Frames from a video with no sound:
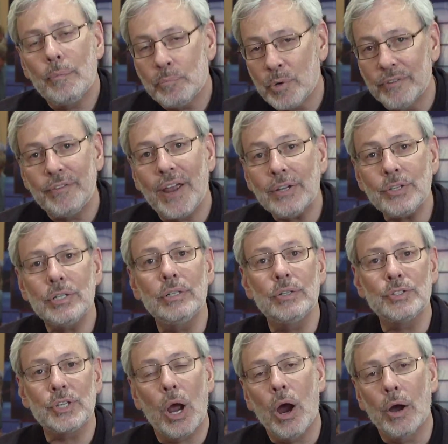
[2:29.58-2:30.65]

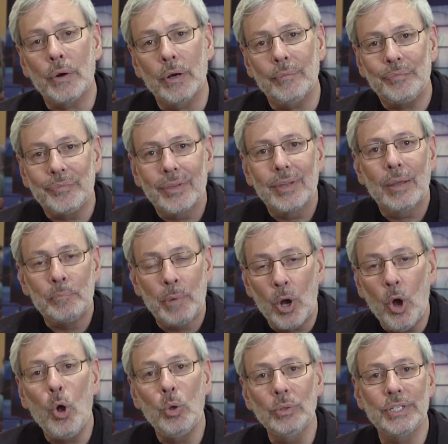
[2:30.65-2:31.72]
professionals are
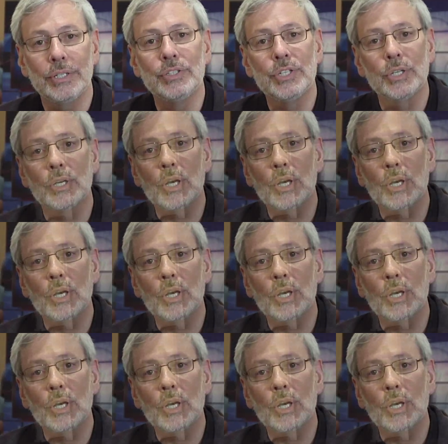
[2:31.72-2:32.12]
beholden to